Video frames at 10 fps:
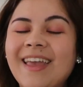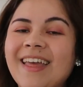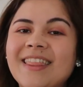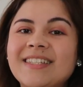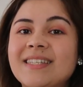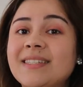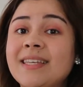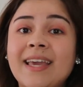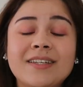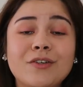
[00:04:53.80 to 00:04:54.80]
And this is
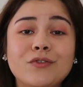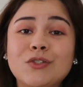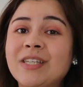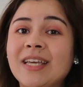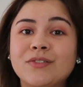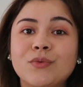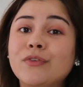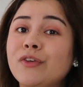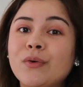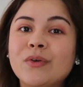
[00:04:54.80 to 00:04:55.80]
the end of today's
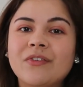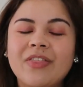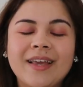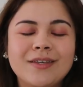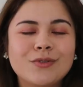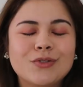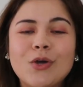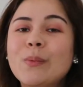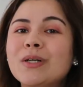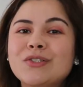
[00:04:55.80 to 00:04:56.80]
review. Thank you
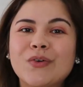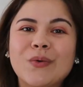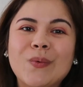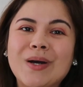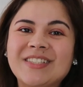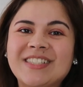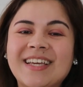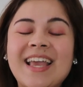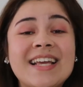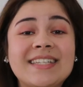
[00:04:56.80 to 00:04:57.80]
so much for watching.